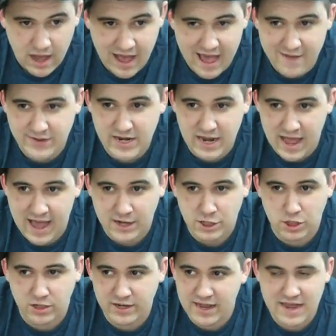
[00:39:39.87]
I haven't
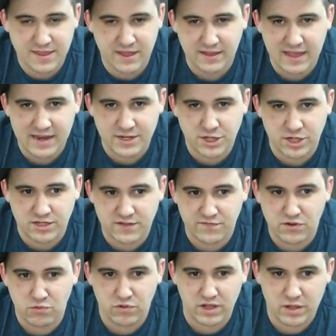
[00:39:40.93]
actually looked at it. I think that's just
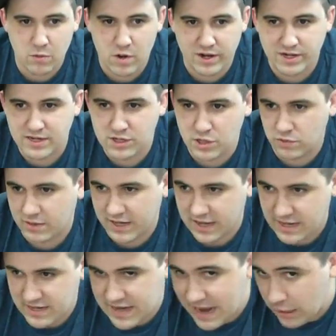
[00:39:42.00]
if you really want to do like
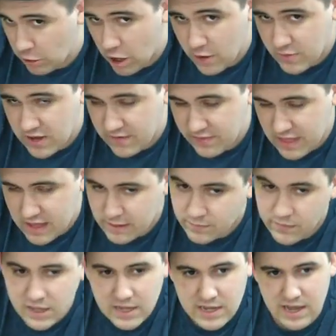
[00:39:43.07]
an entire army of
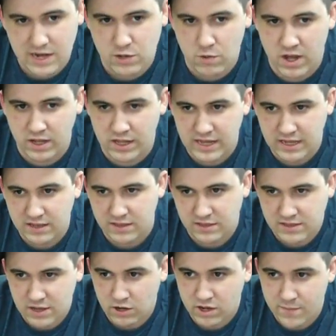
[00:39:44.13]
them and you want like
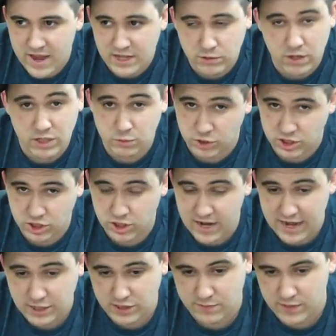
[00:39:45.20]
their command squads, which could
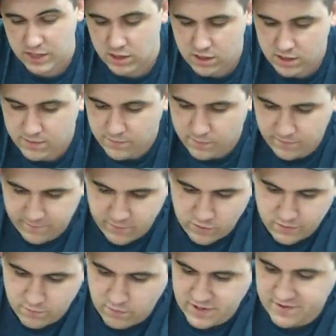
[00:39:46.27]
actually be good
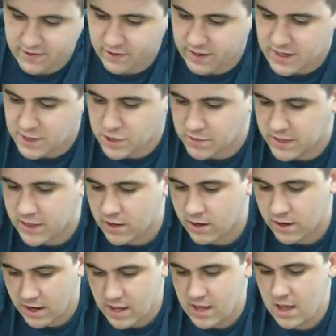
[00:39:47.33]
for the reasons I'll get into here.